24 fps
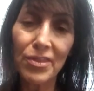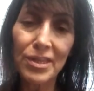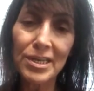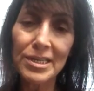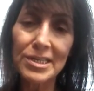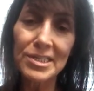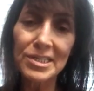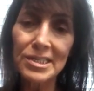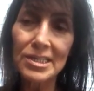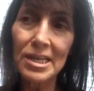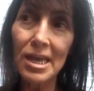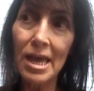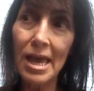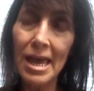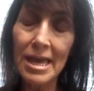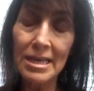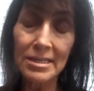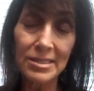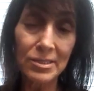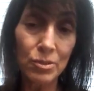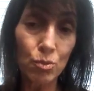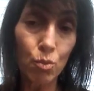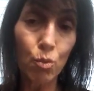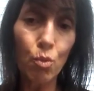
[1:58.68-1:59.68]
This
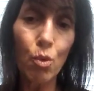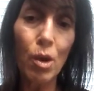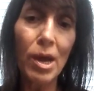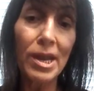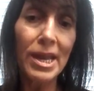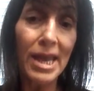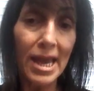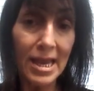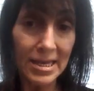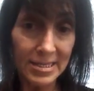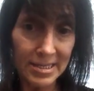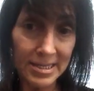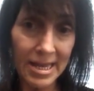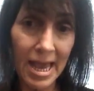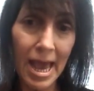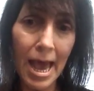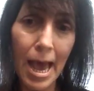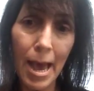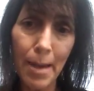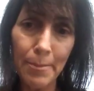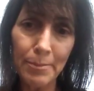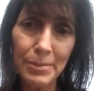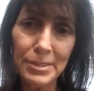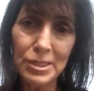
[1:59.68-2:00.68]
is what has
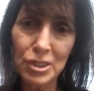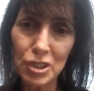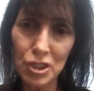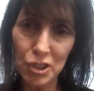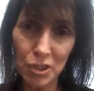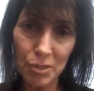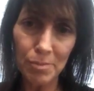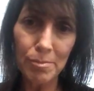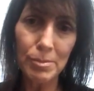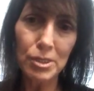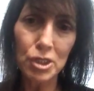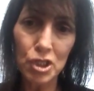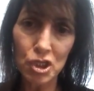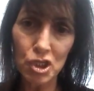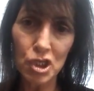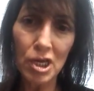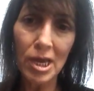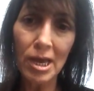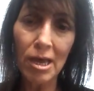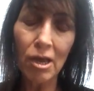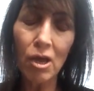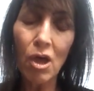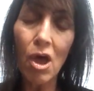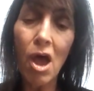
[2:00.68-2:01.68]
happened to
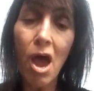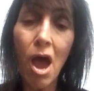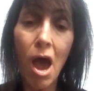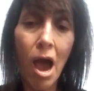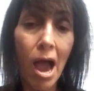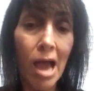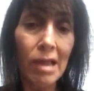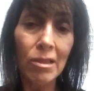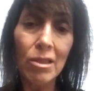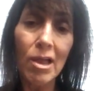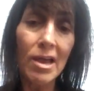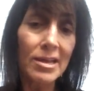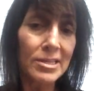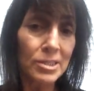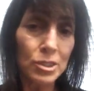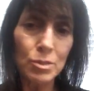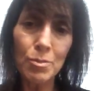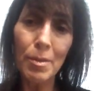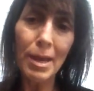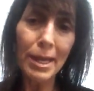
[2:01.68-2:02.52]
Michelle. I lost